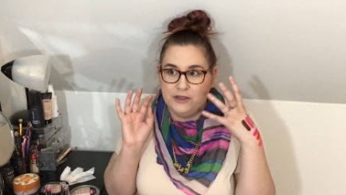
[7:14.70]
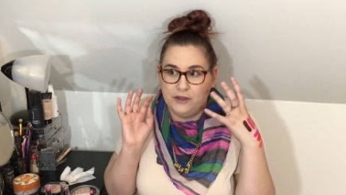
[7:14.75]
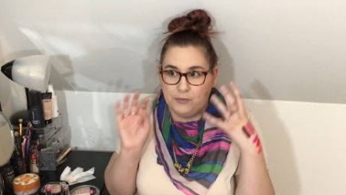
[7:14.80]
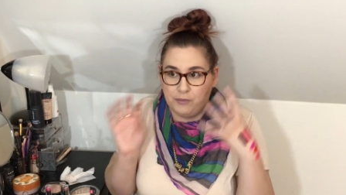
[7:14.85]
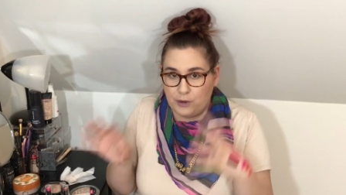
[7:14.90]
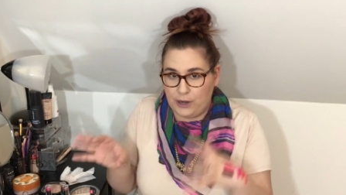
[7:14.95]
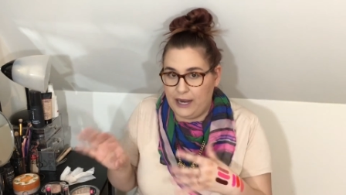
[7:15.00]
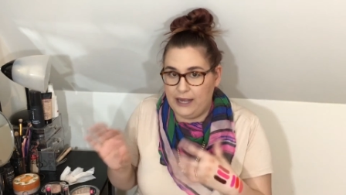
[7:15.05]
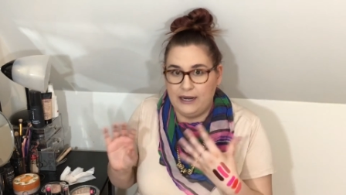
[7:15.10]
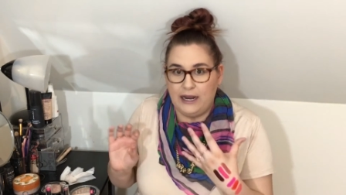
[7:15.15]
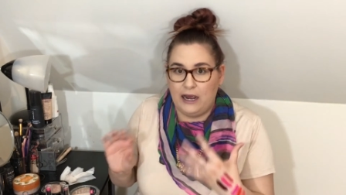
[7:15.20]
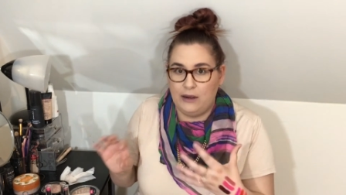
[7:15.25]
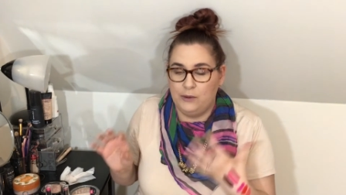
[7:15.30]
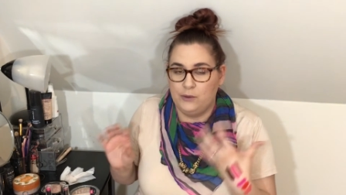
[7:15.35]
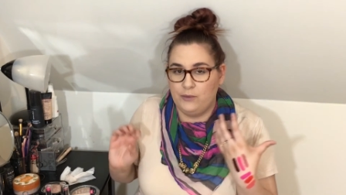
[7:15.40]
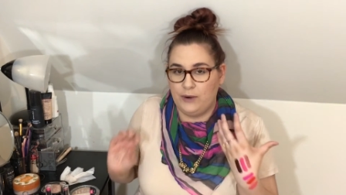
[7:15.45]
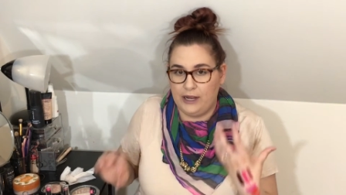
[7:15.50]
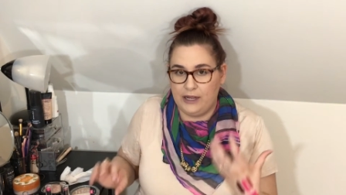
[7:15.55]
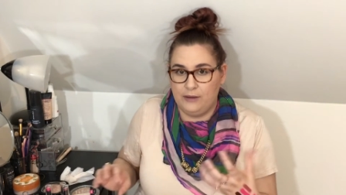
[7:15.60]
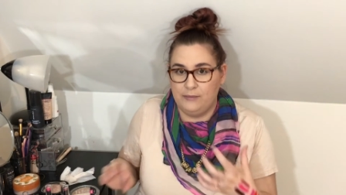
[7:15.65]
brand I would
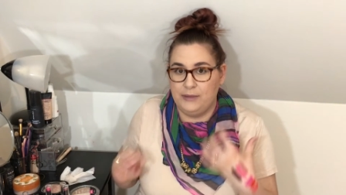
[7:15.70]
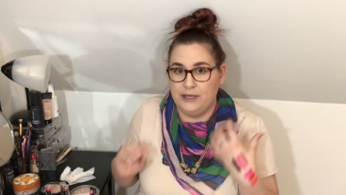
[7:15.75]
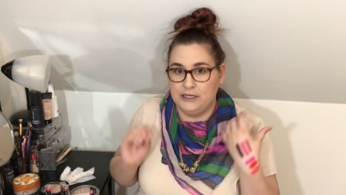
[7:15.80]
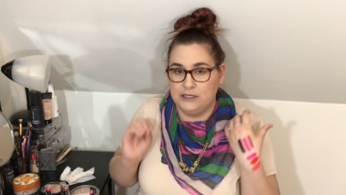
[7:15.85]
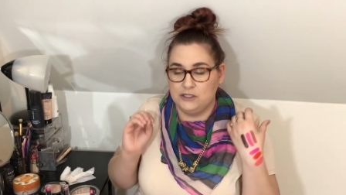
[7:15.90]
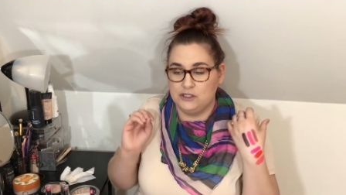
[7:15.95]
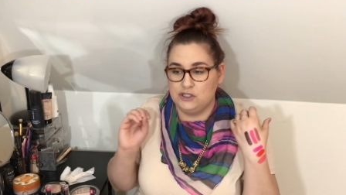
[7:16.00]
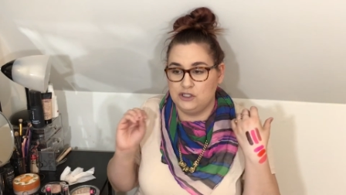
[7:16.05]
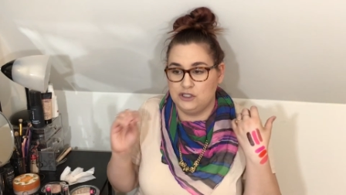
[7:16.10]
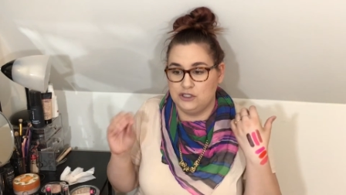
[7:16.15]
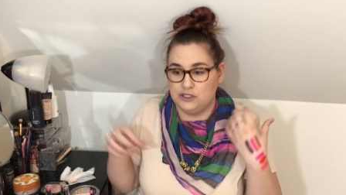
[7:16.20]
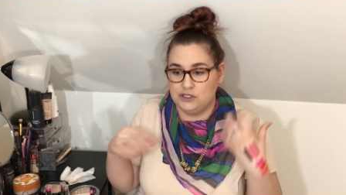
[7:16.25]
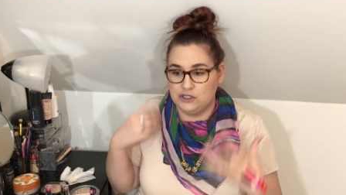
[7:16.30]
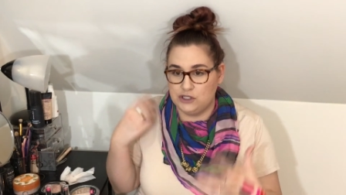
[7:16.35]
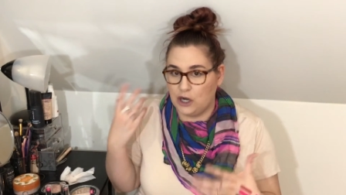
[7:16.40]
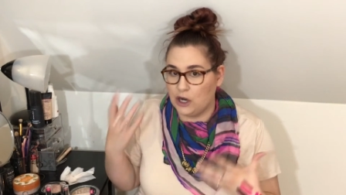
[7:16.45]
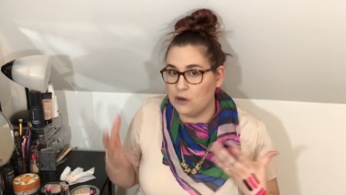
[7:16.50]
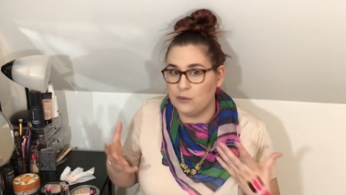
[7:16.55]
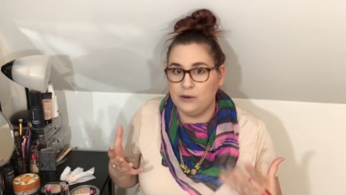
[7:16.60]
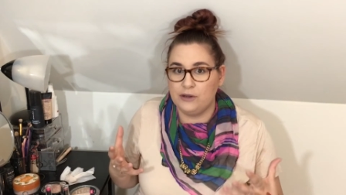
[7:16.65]
recommend to
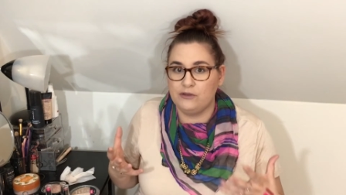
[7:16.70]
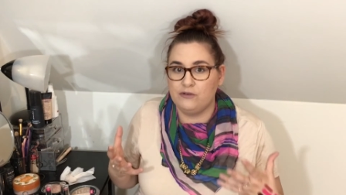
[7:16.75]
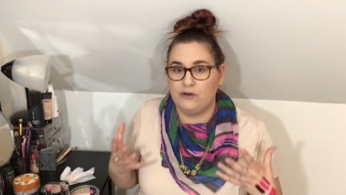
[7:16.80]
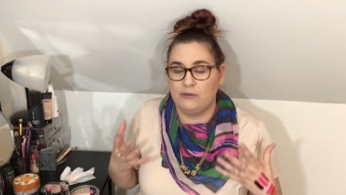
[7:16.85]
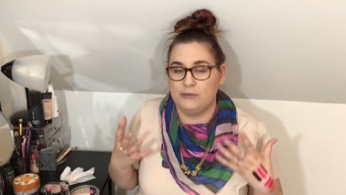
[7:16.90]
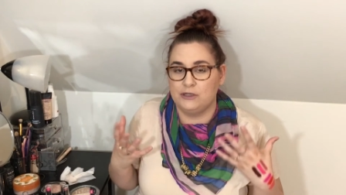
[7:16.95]
start with from